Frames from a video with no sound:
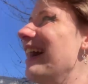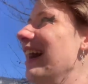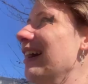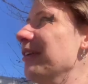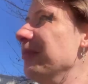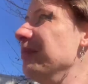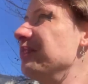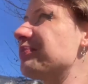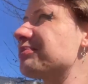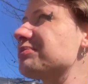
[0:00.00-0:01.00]
um,
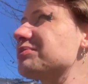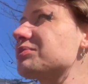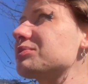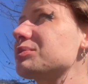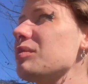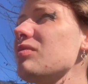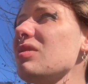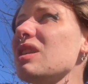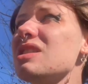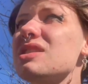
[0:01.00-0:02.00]

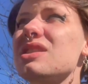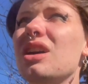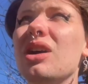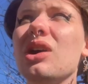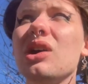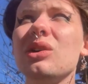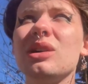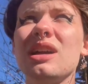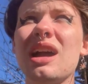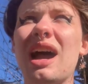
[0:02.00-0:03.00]
so
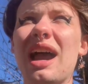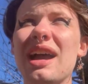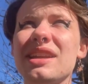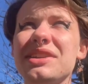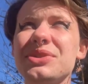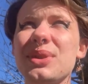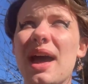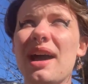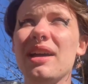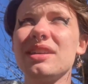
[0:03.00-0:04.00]
I had to do
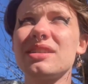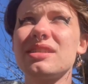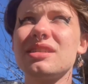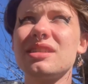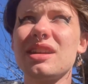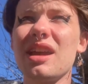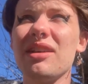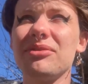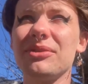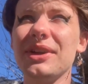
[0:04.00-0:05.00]
that
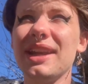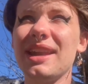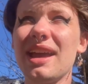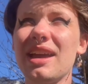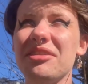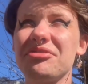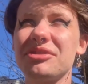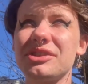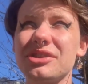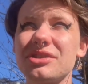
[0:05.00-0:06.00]
every day
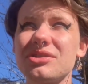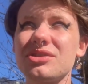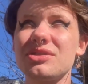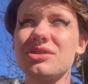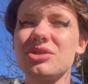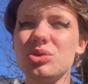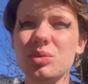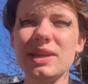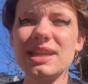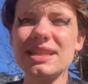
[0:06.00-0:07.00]
for two
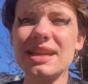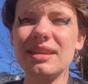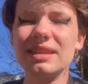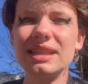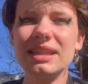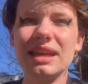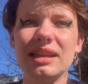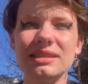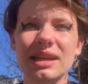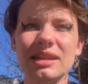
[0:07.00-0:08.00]
weeks, I think,
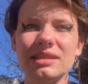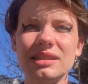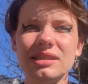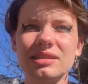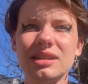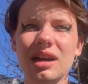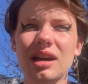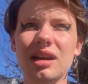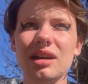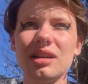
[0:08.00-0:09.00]
and then
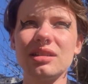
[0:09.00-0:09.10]
uh,